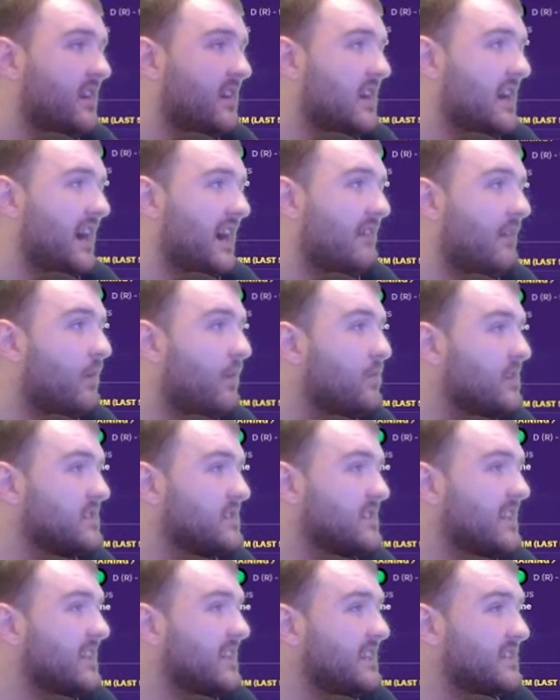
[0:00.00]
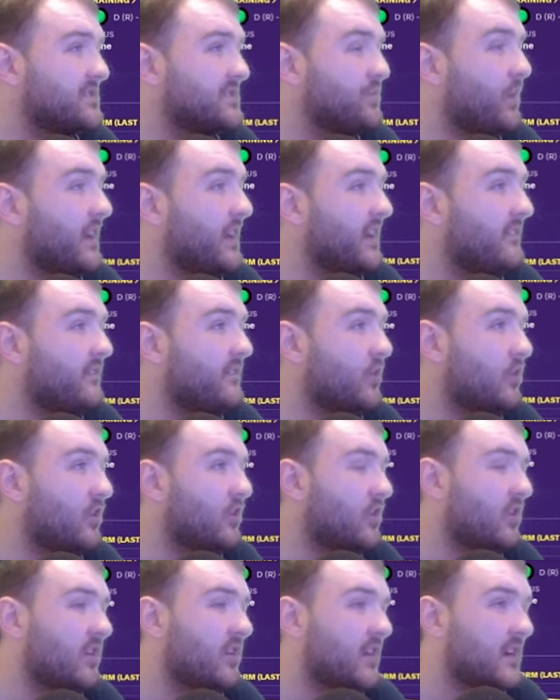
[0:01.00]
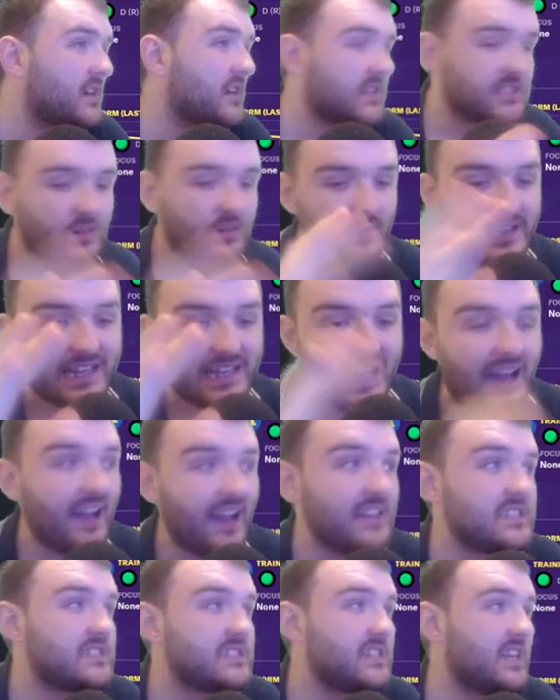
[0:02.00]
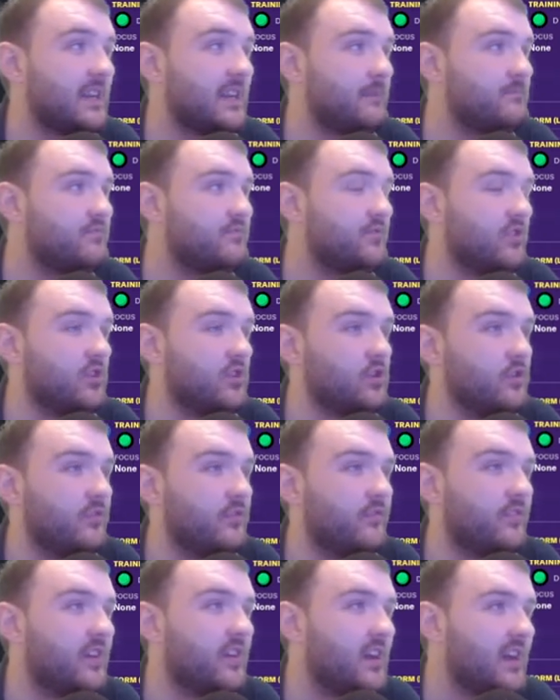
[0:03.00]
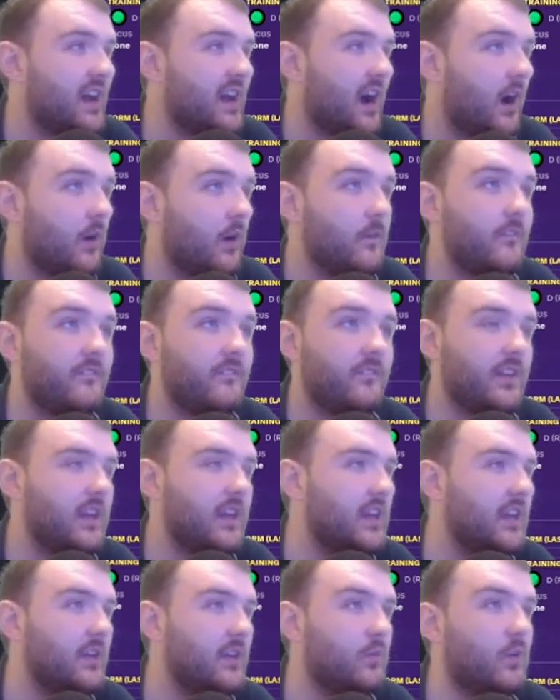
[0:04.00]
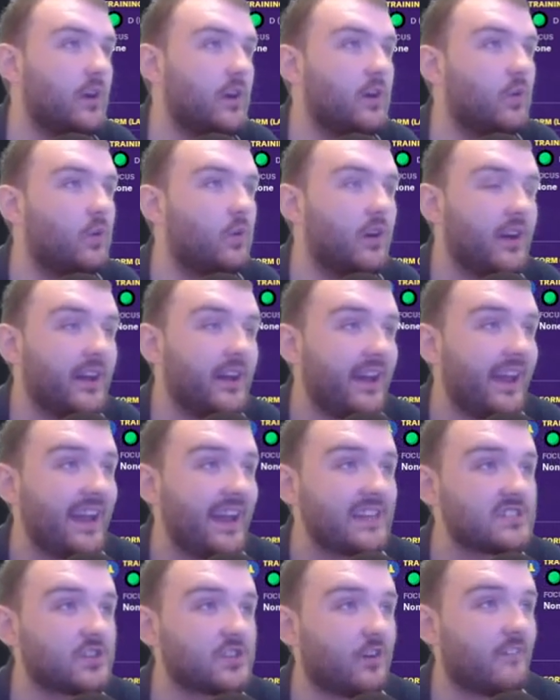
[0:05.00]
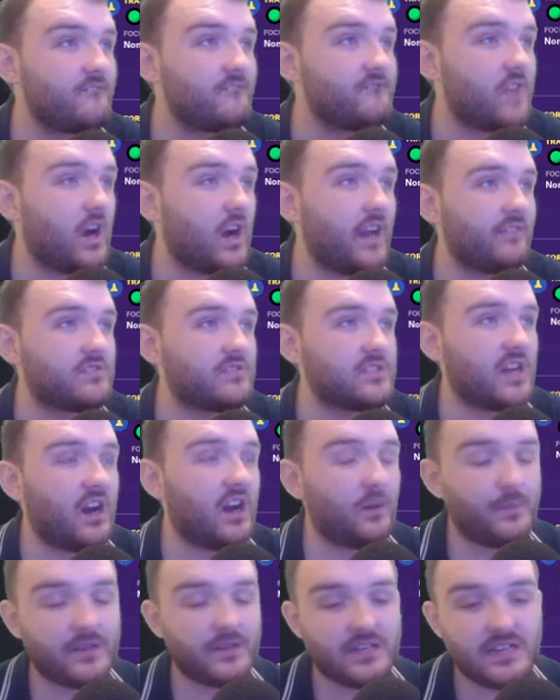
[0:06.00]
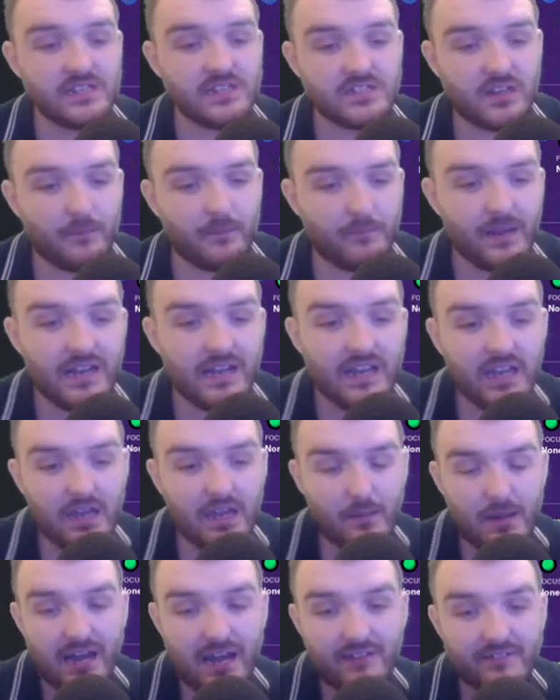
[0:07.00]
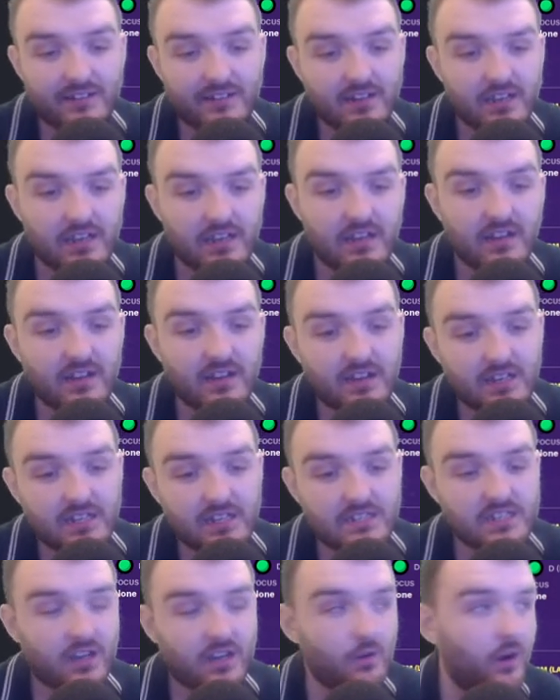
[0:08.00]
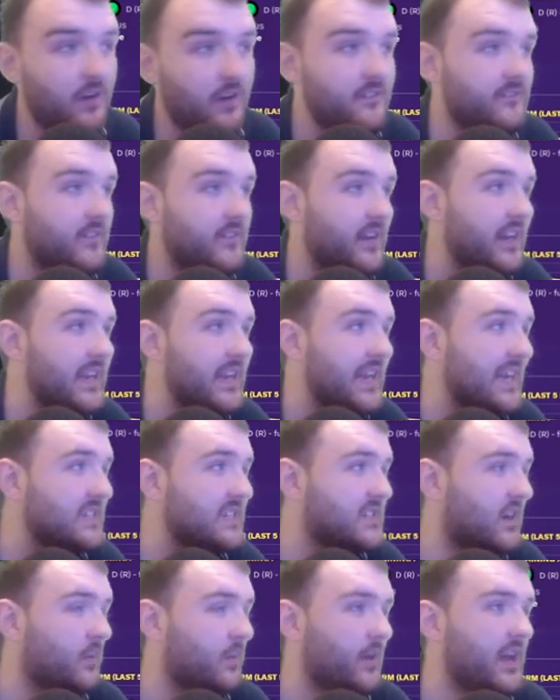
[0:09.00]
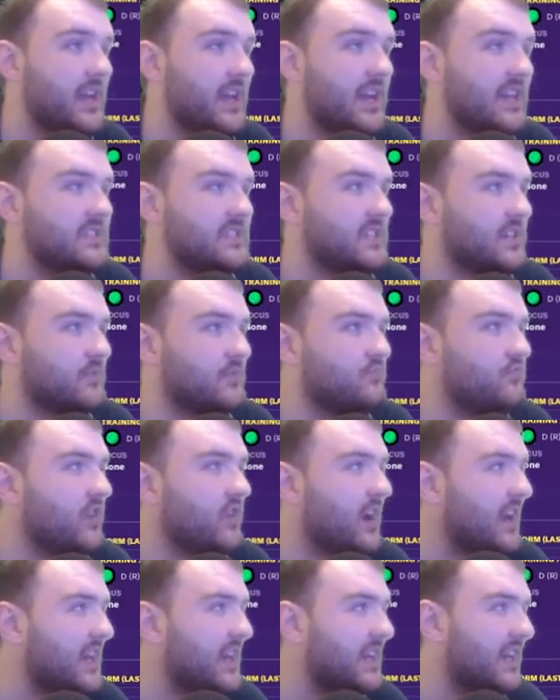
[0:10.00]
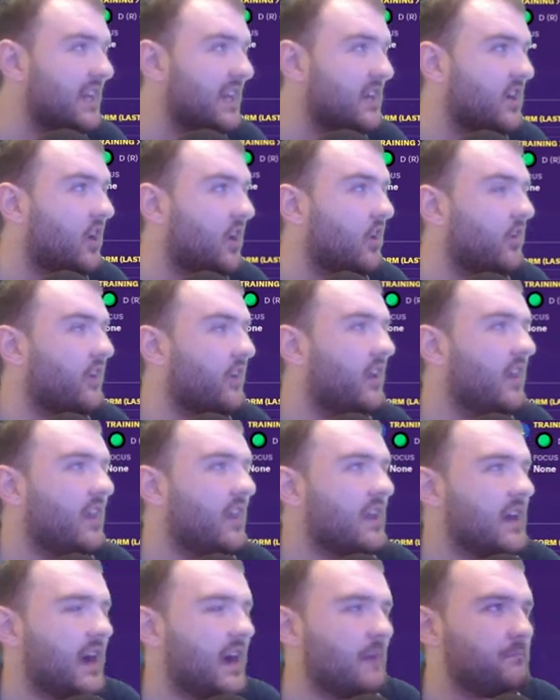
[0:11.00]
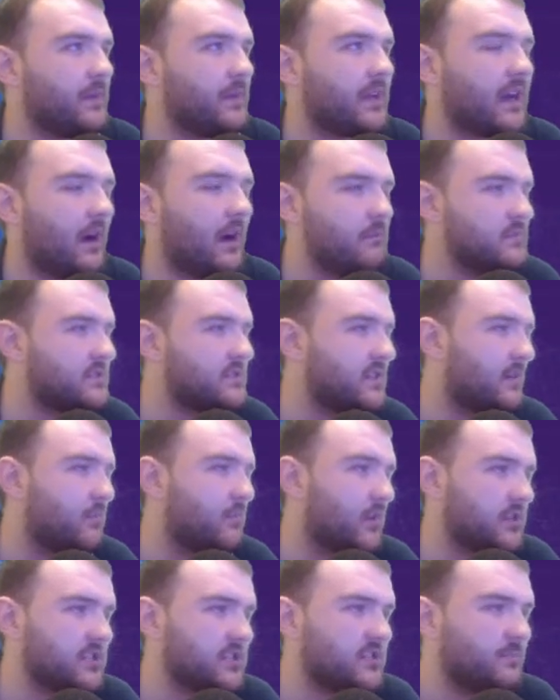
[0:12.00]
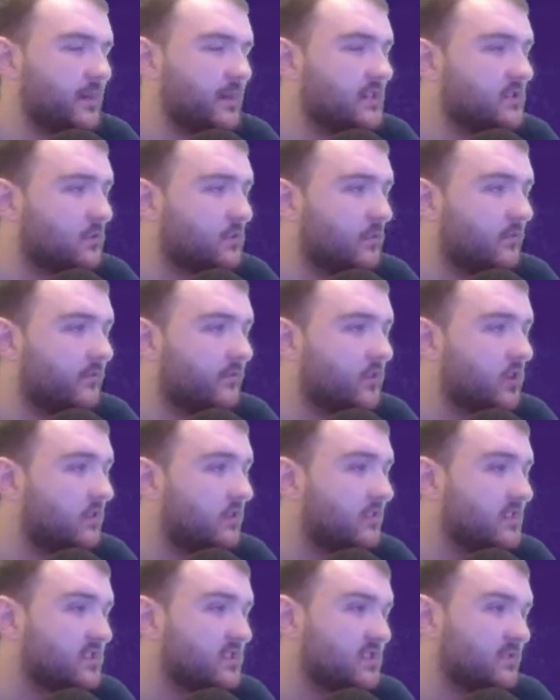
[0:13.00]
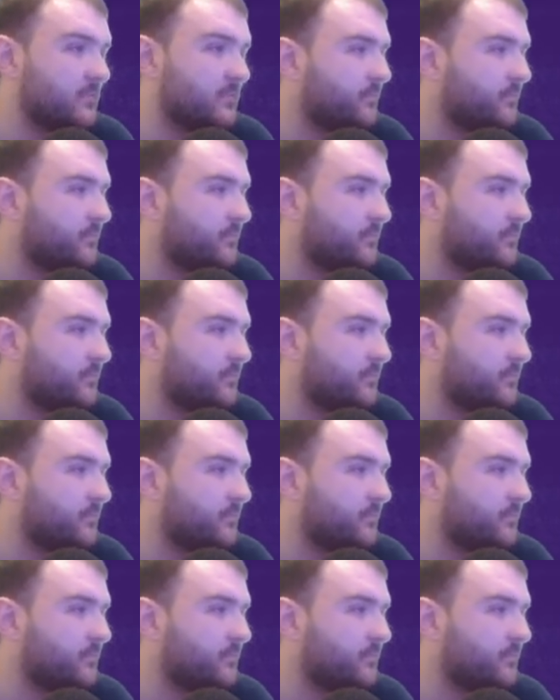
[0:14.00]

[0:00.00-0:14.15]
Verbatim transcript: How old is he? 24. So he can still improve. Hopefully he will. He has got 5-star potential ability apparently. So hopefully next couple of years he can really kick on and become someone special for us.